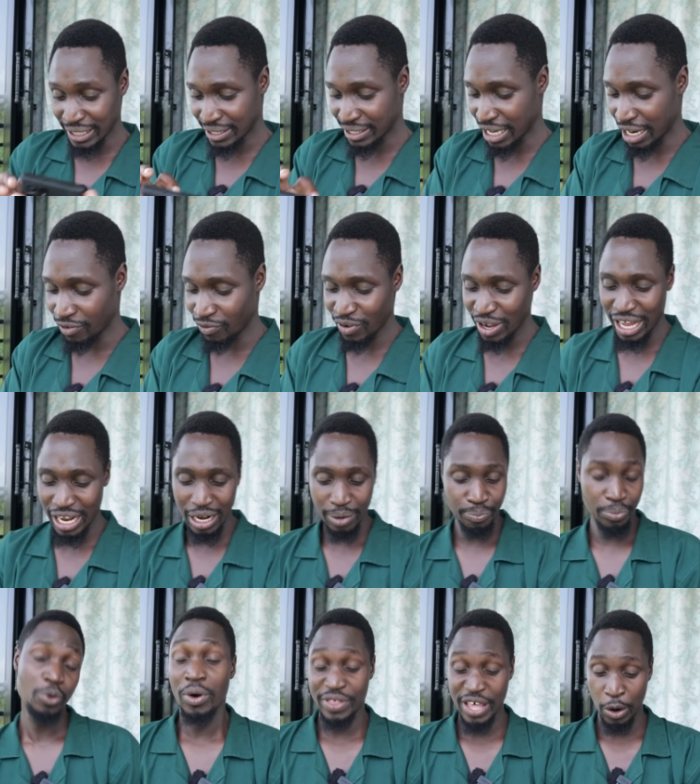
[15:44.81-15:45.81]

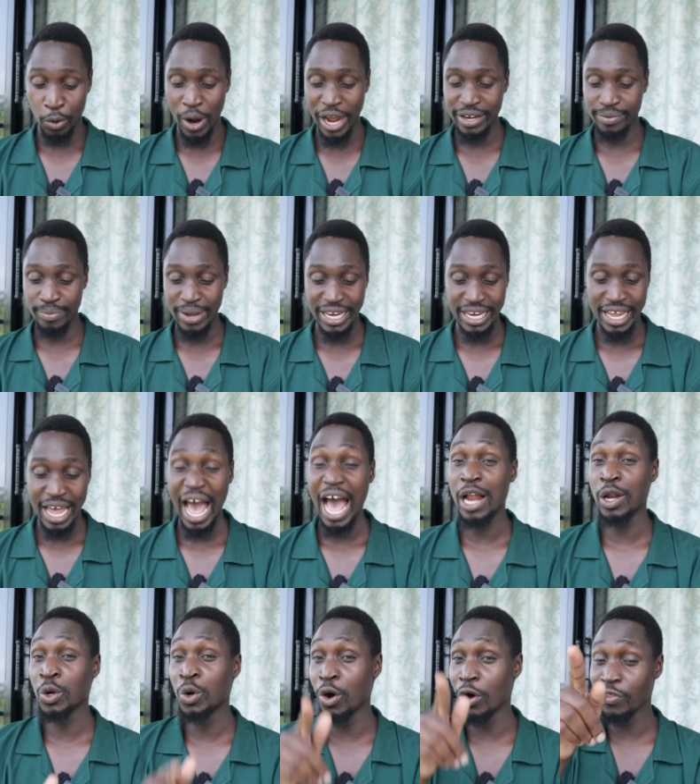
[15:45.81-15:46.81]
self-help. Well, there are quite many.
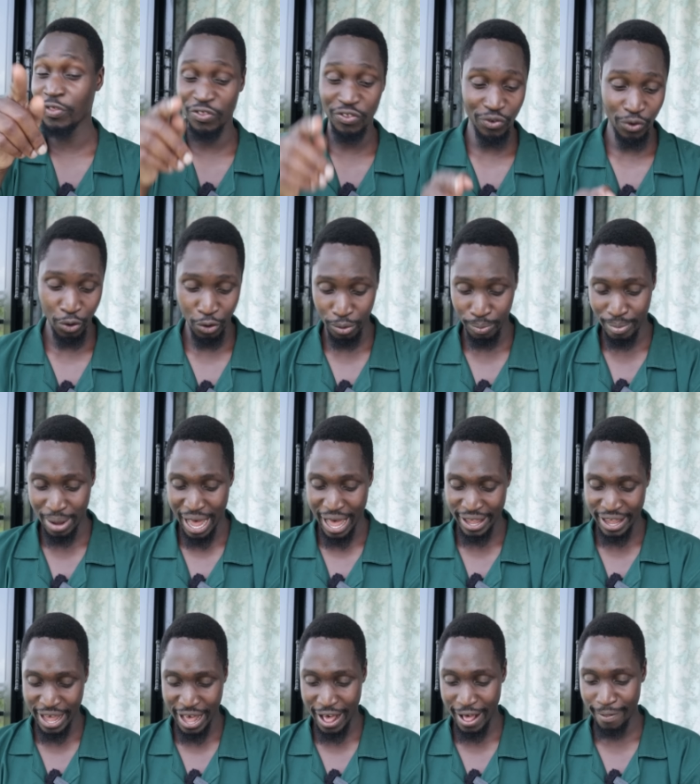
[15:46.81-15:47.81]
I'll go through
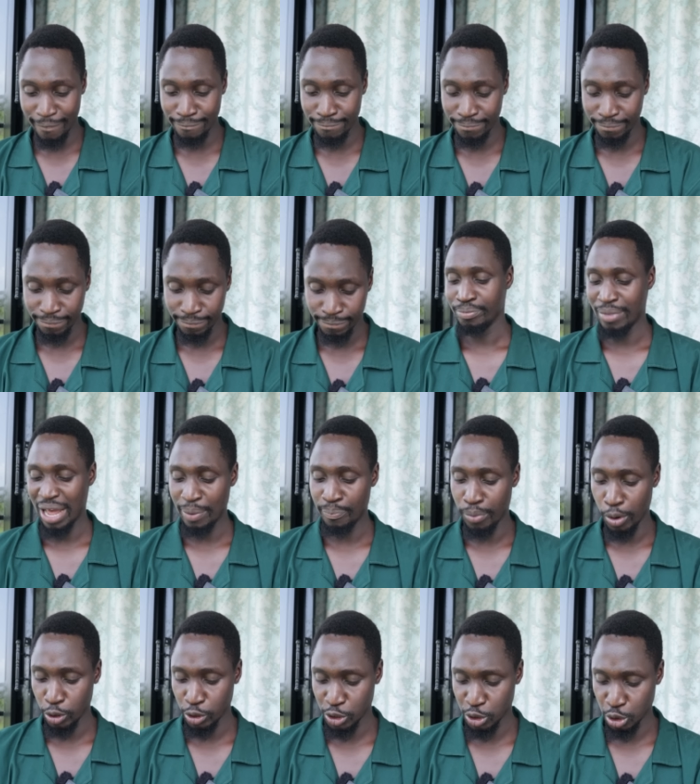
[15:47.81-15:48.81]
my my
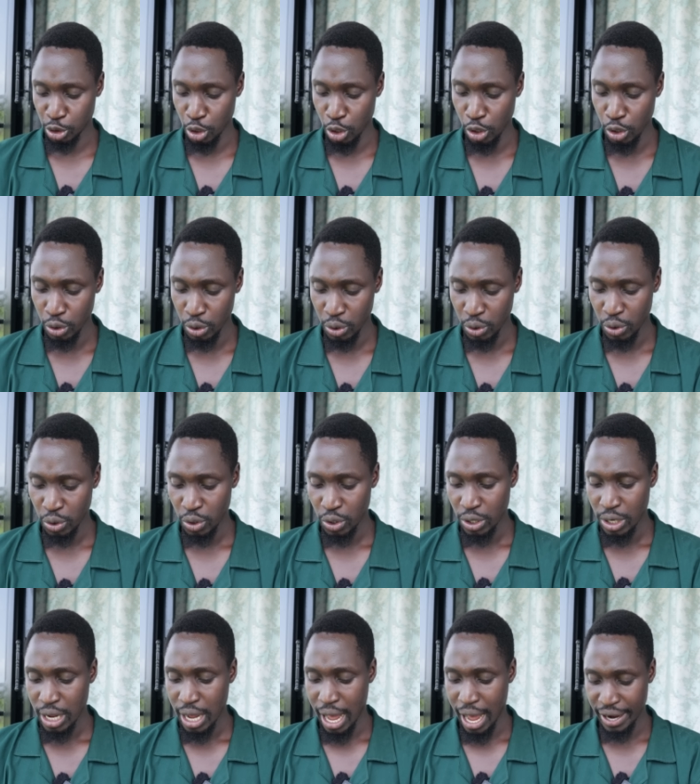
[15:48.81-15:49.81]
bookstore,
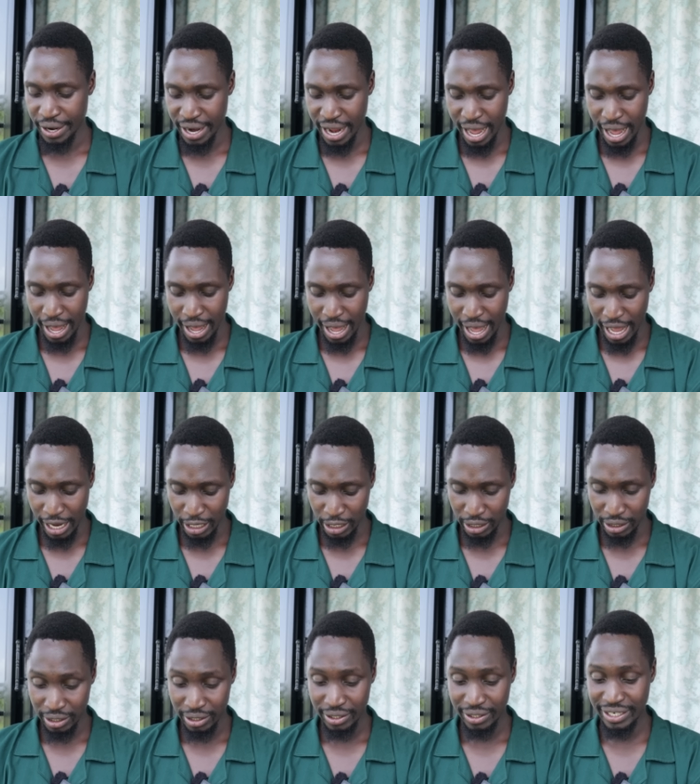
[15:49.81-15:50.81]
and
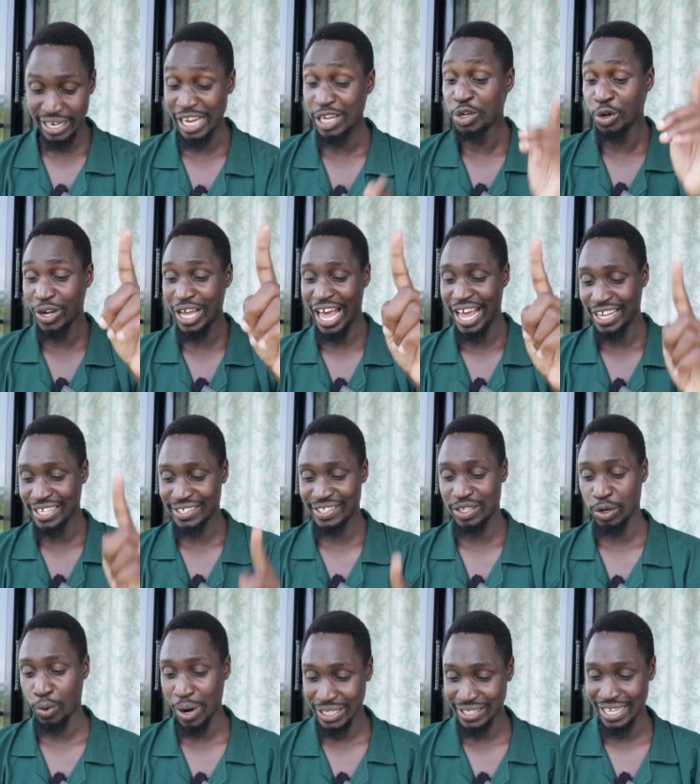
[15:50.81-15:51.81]
I'll tell you guys
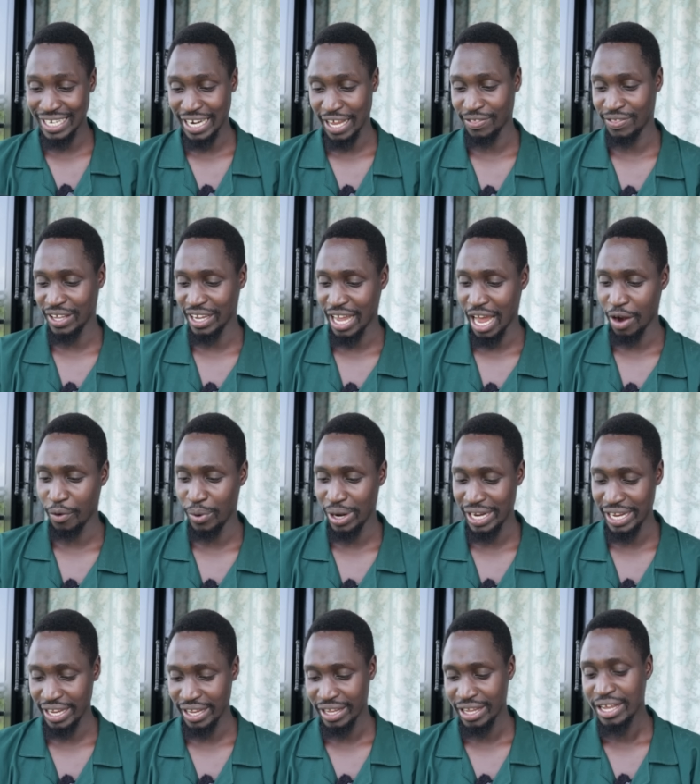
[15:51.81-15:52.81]
the ones that I think I
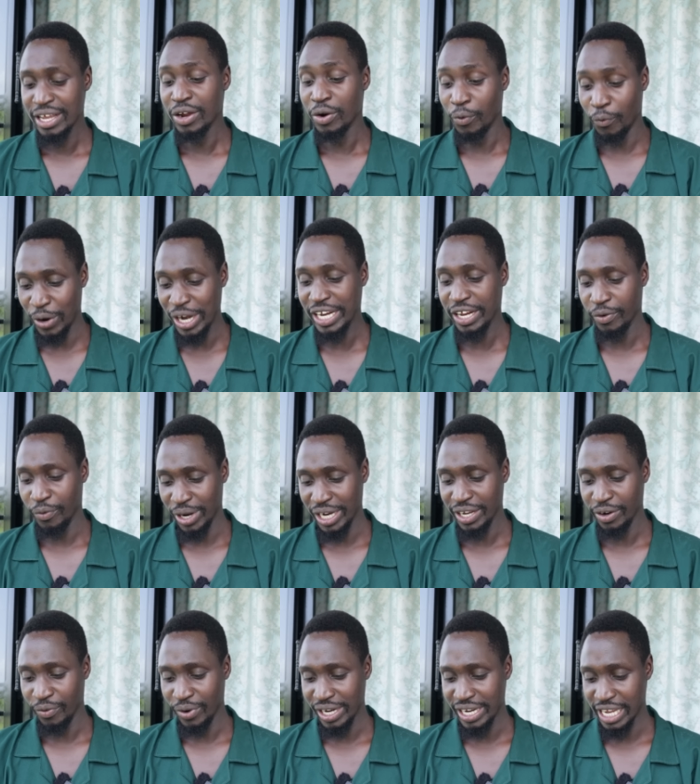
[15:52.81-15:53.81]
really
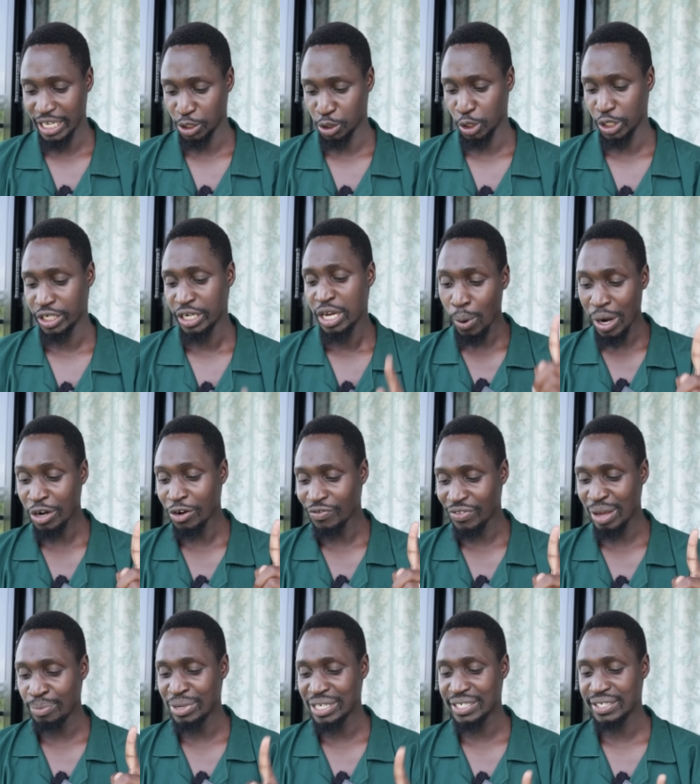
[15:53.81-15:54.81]
enjoyed. One of
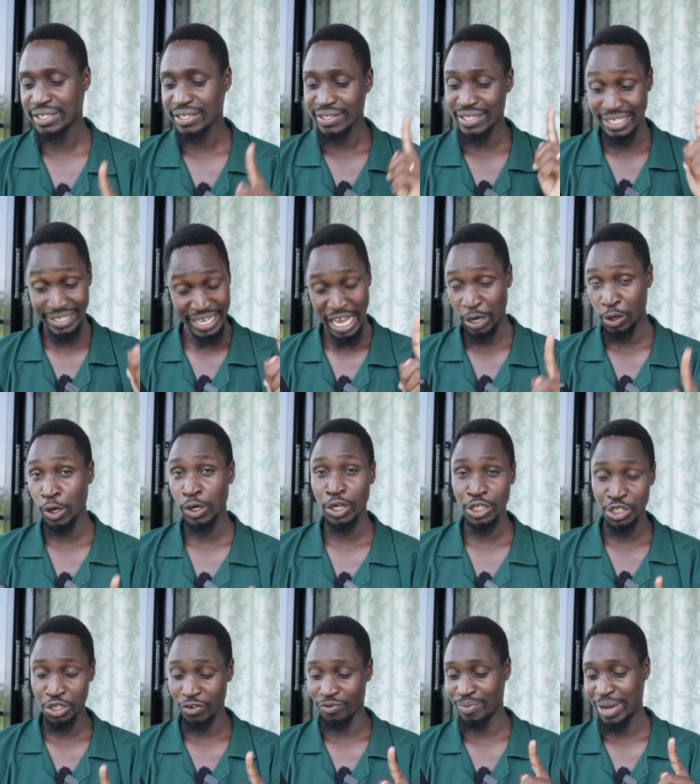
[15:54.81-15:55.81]
them is The
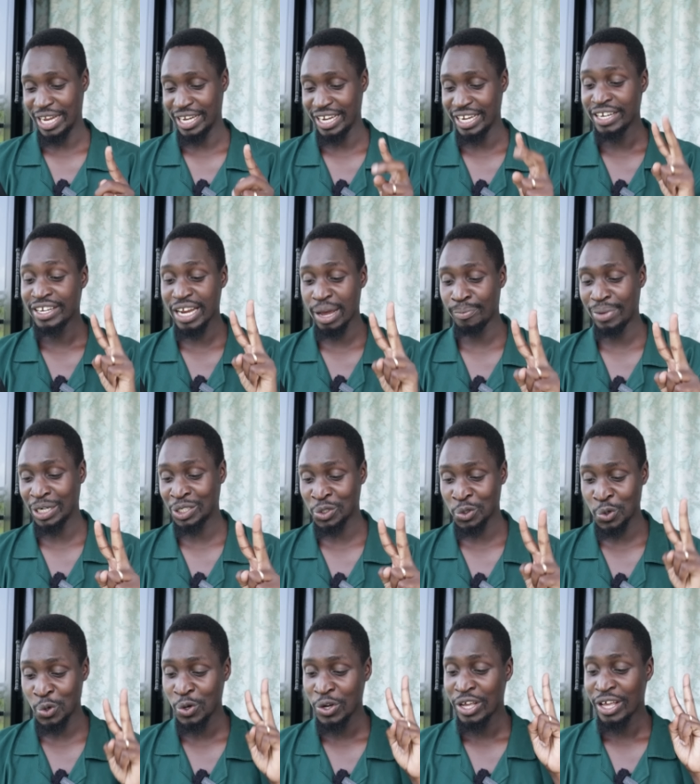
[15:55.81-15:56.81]
Psychology of Money. Number
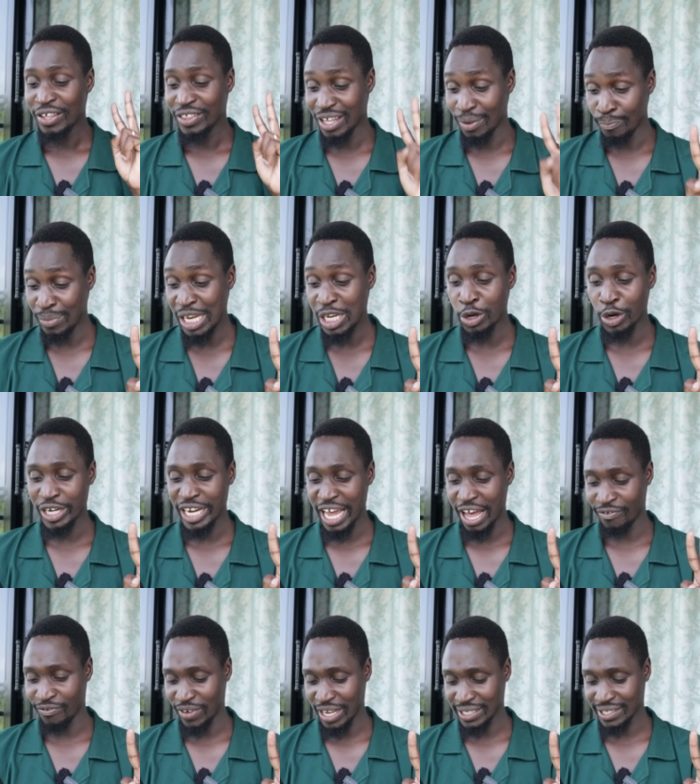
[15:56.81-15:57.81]
2, The
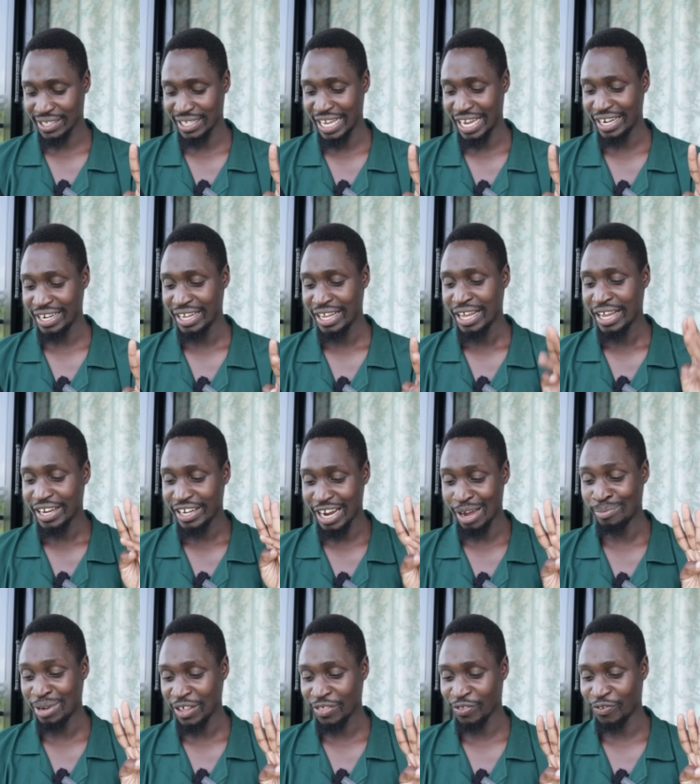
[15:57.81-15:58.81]
Millionaire Fast Lane.
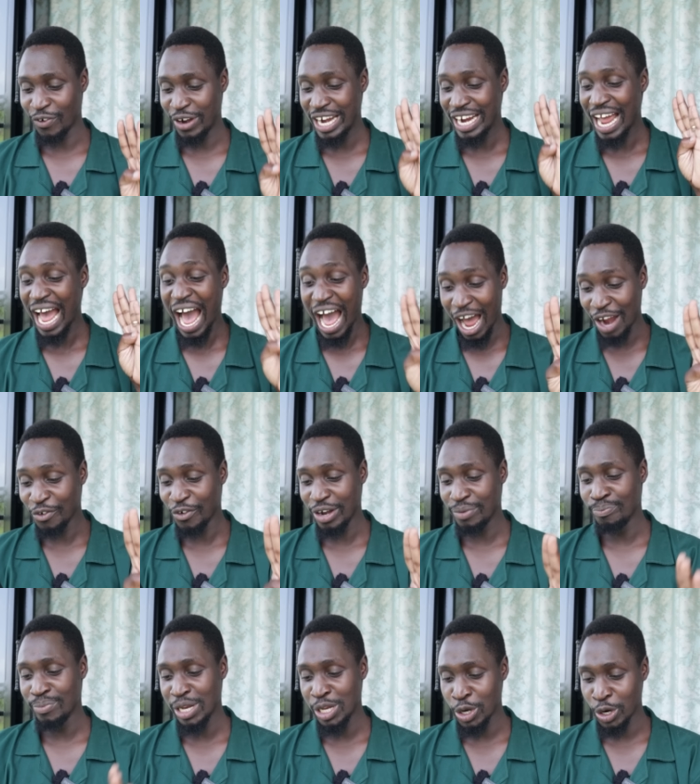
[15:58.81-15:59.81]
Number 3,
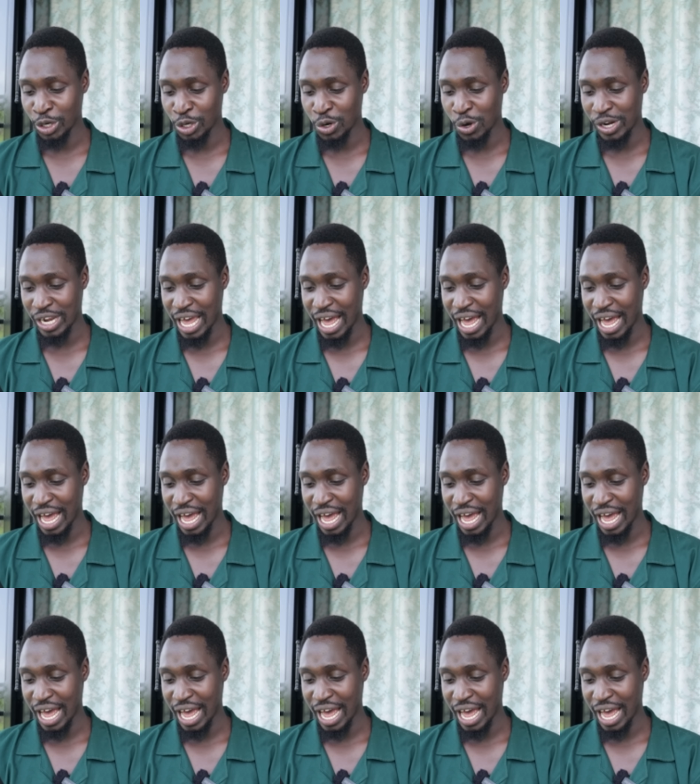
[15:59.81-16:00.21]
$100 million